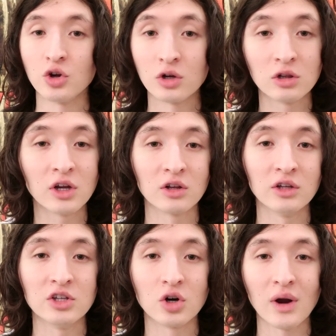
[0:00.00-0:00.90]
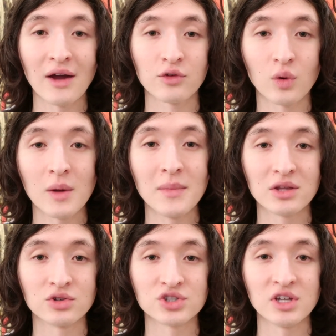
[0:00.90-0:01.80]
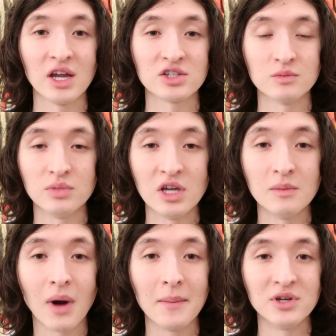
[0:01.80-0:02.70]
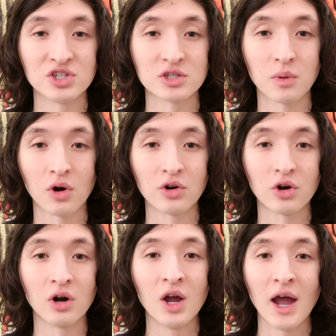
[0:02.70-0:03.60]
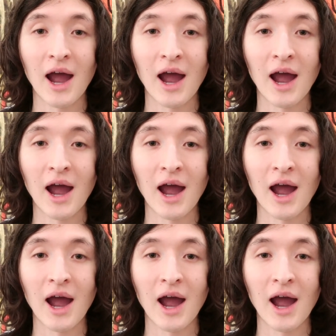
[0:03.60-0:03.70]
You clearly don't have the right mental state to be my business partner.